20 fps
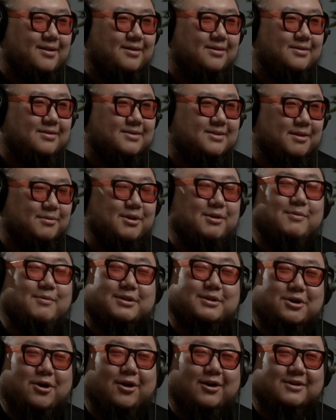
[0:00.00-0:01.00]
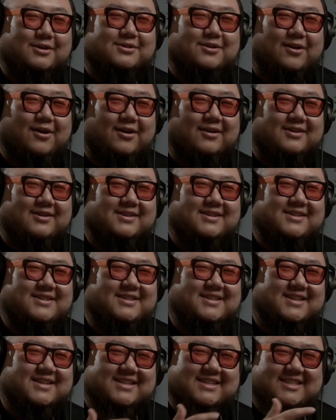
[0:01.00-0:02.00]
something about Talk and Talk
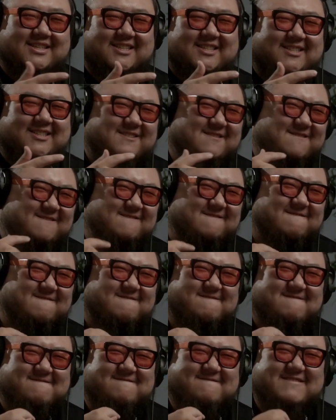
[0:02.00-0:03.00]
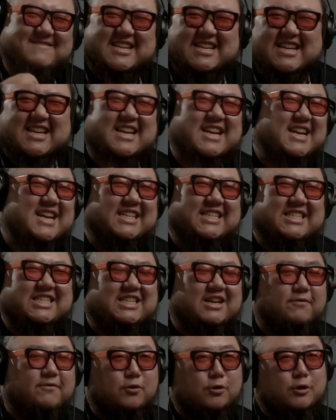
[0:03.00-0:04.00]
is, it hits
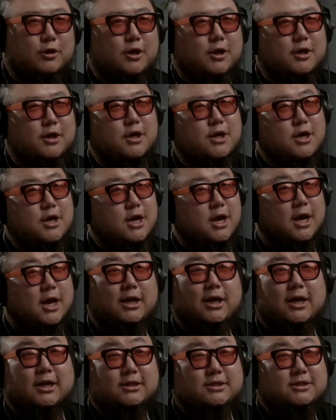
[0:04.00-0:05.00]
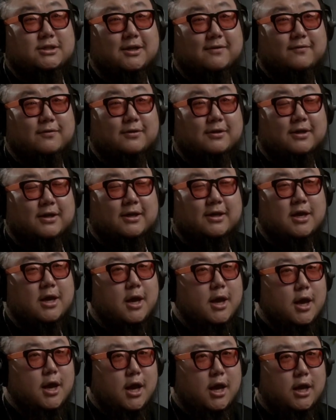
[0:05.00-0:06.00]
differently. It hits differently,
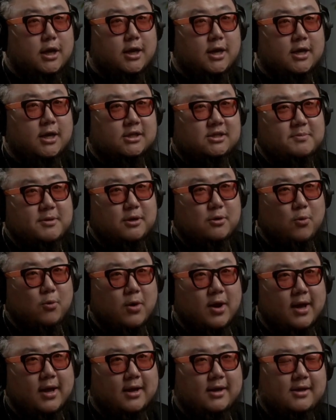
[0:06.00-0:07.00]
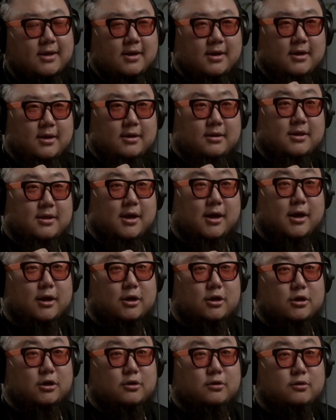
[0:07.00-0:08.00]
and it hits me in a way that
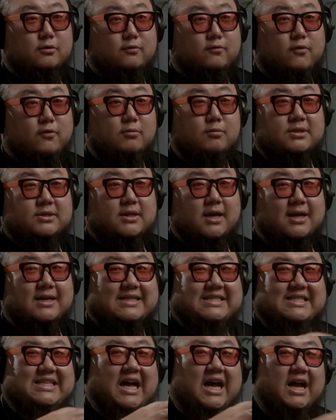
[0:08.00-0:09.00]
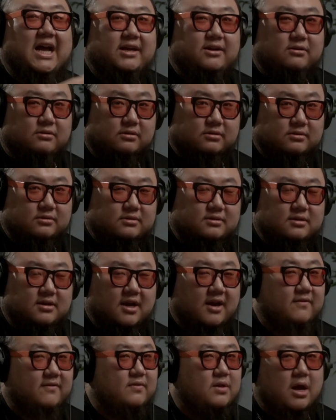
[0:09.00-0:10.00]
Promise9 titles
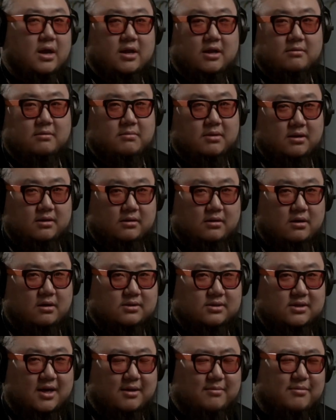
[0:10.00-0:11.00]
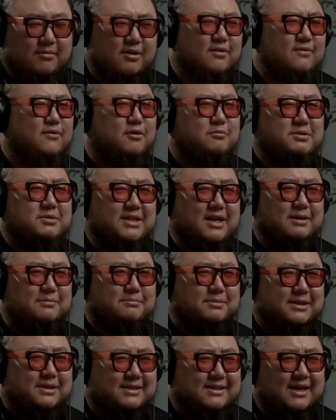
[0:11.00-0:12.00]
have not hit me in a long time. Promise9
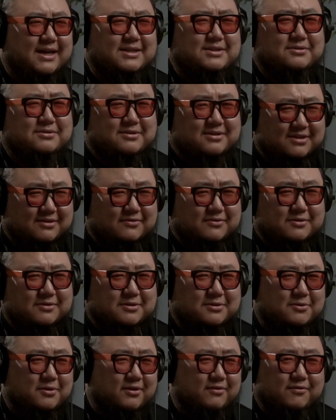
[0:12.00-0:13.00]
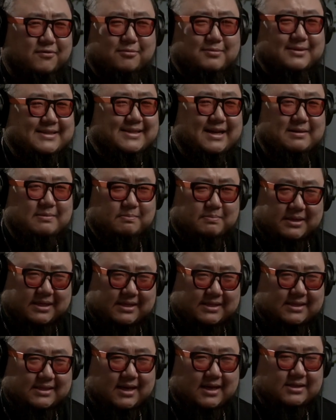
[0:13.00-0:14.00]
B-sides are a different story. Promise9
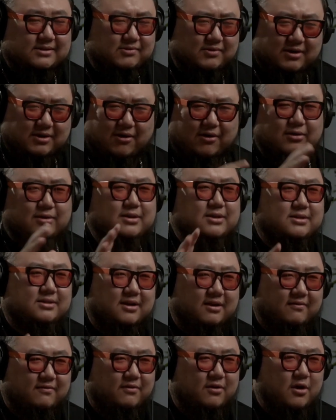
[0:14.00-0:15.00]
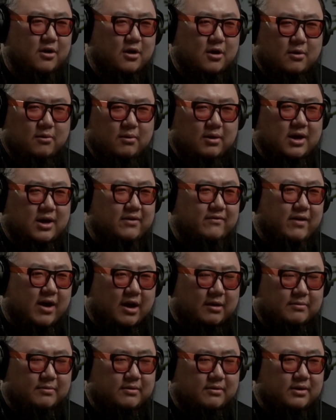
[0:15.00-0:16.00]
B-sides, regardless of what kind of
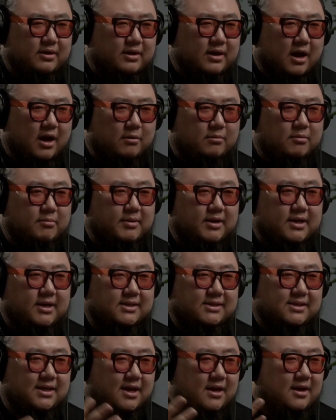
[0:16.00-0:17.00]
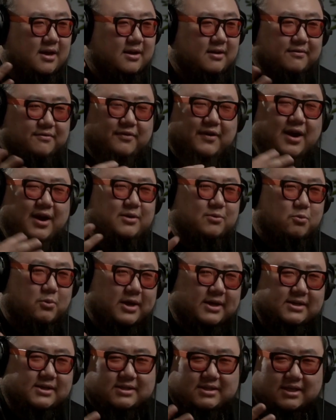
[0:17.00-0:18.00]
an album it is, find
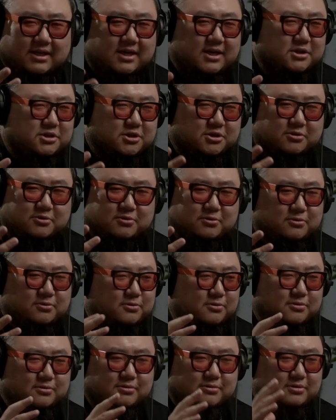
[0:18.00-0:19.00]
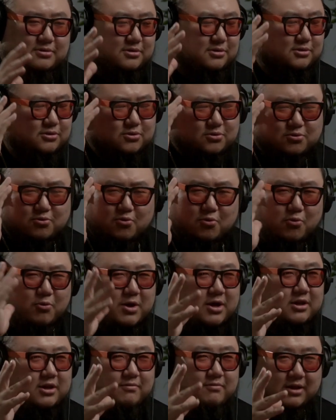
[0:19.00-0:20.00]
ways to hit you
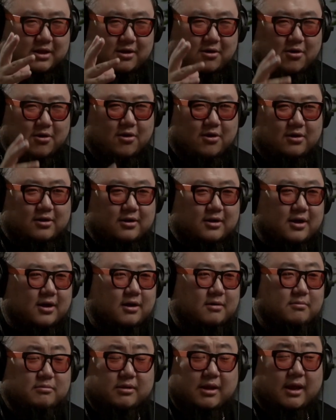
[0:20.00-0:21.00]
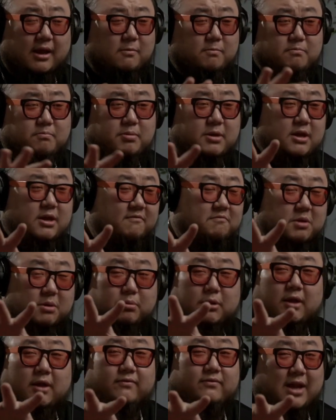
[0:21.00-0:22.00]
really, really hard. Like, if
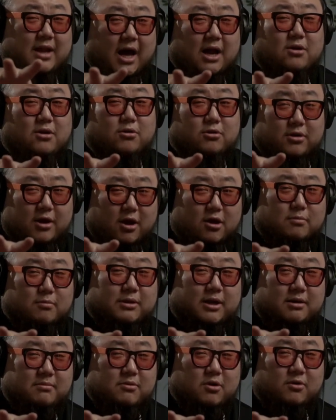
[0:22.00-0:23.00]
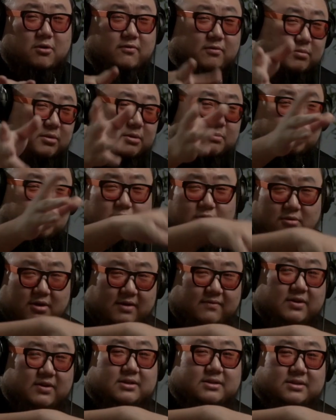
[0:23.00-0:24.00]
people have not heard Airplane Mode from the
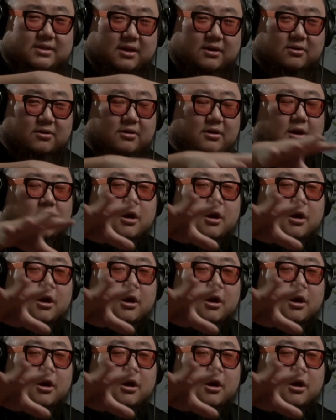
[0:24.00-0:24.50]
previous single,